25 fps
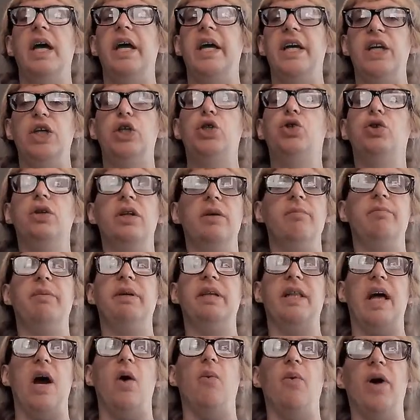It shouldn't
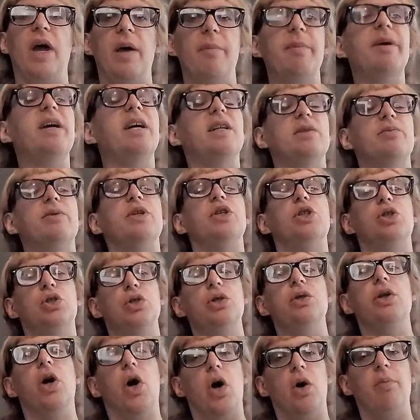be that way because we
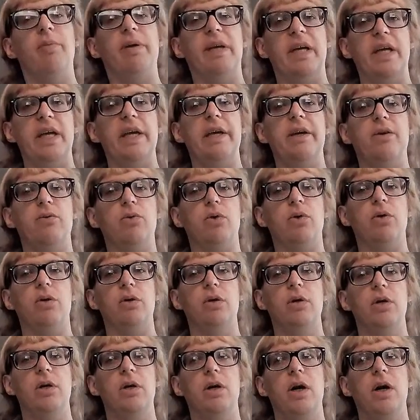should all be equal.